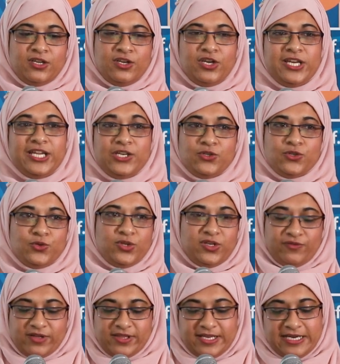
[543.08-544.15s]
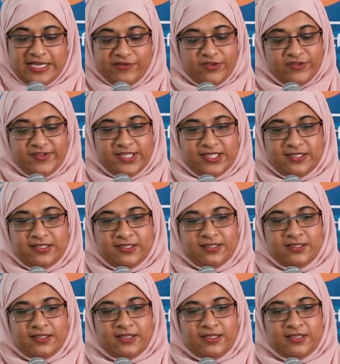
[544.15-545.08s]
You need to do it for the love of it.